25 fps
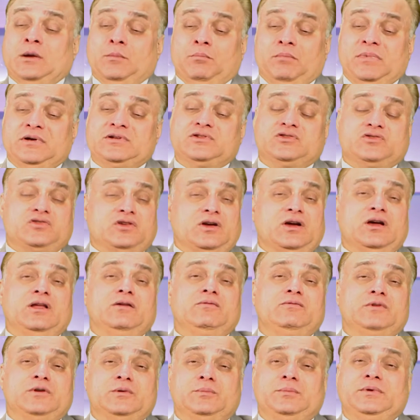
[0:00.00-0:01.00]
but struggle
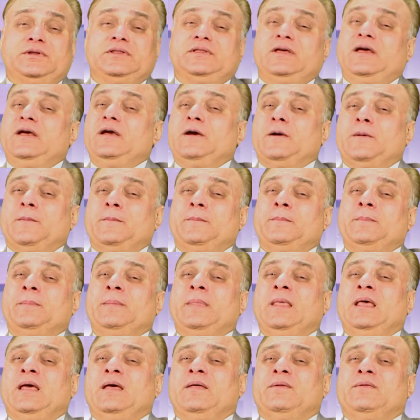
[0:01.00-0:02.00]
will be there.
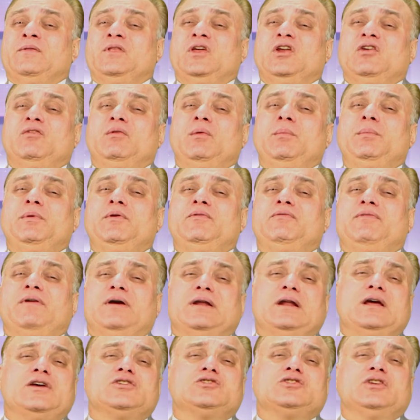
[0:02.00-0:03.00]
There will be
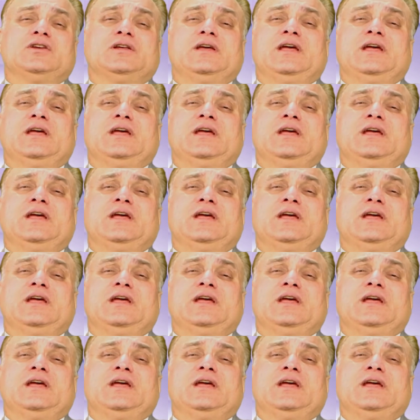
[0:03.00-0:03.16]
financial